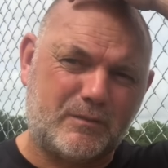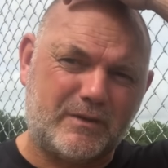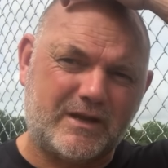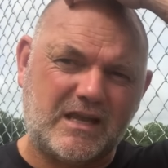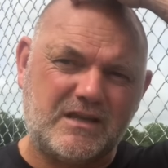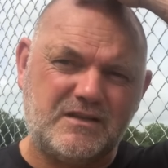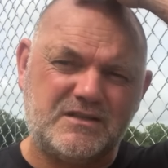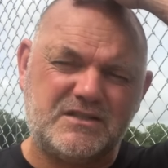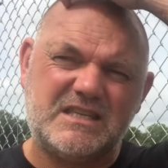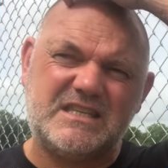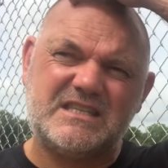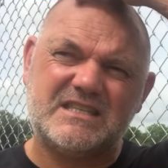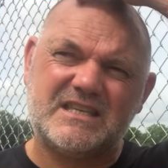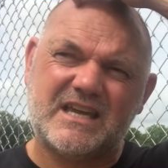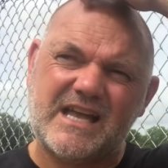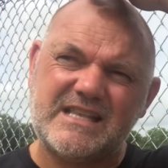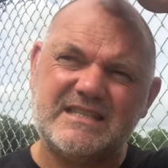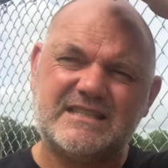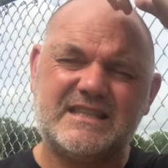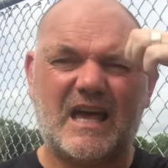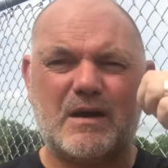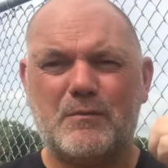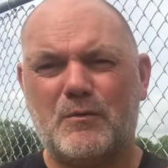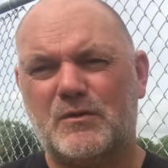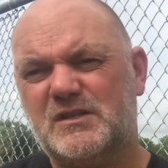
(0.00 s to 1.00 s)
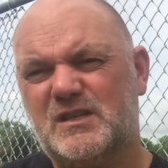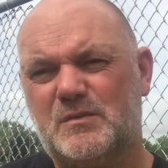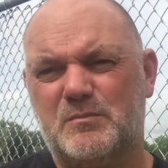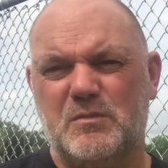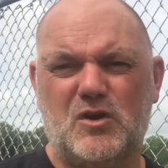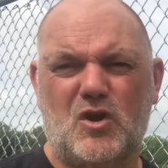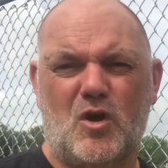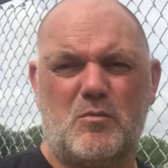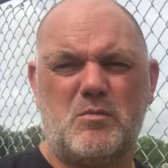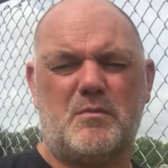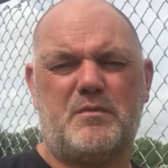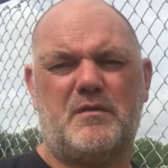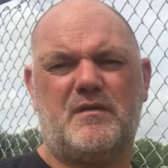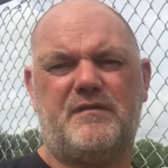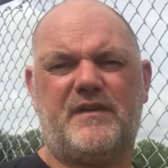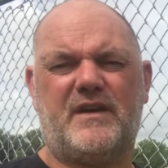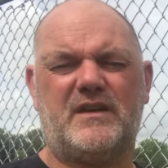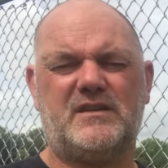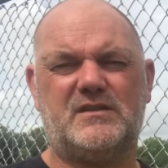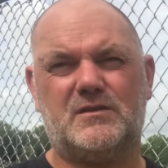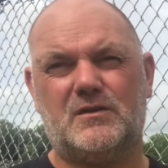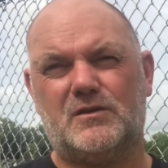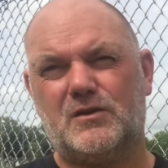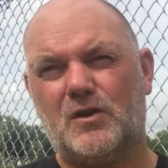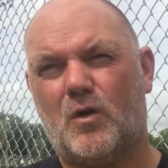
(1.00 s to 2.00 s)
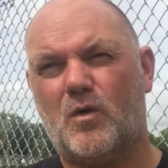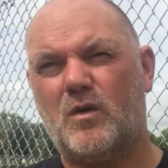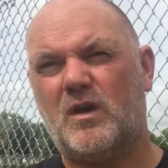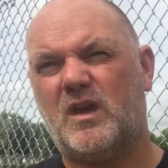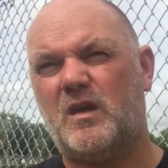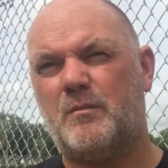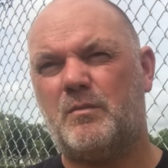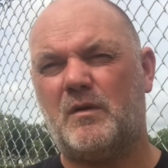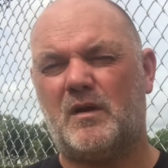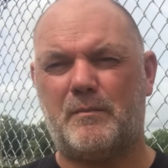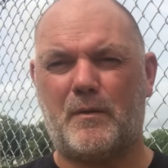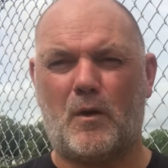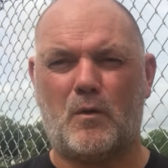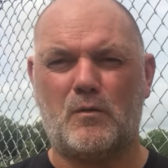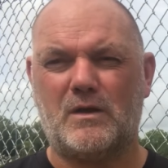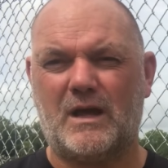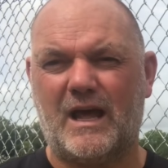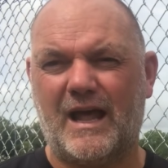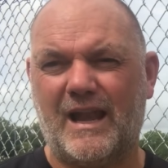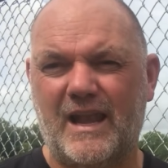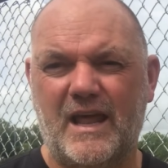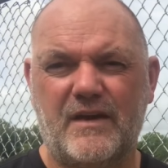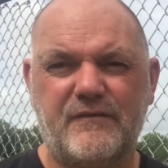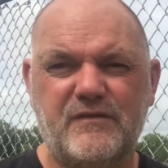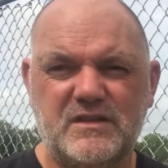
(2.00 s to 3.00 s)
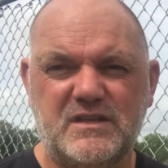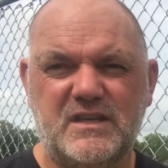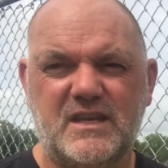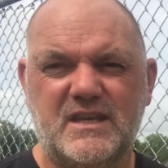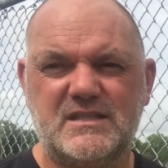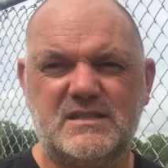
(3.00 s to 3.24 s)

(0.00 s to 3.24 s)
when I decided I wanted to become a professional goalkeeper about 11